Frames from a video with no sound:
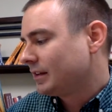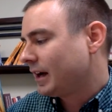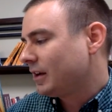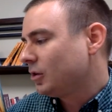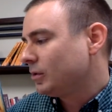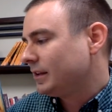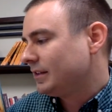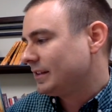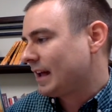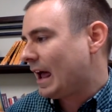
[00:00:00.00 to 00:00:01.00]

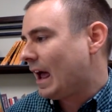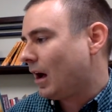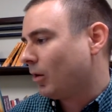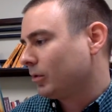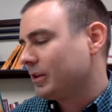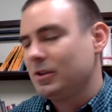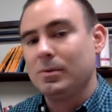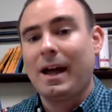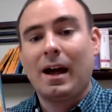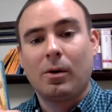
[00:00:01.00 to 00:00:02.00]
coyotes to howl. Can you
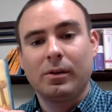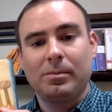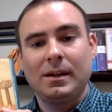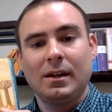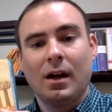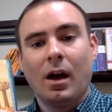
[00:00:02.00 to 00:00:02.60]
howl with me?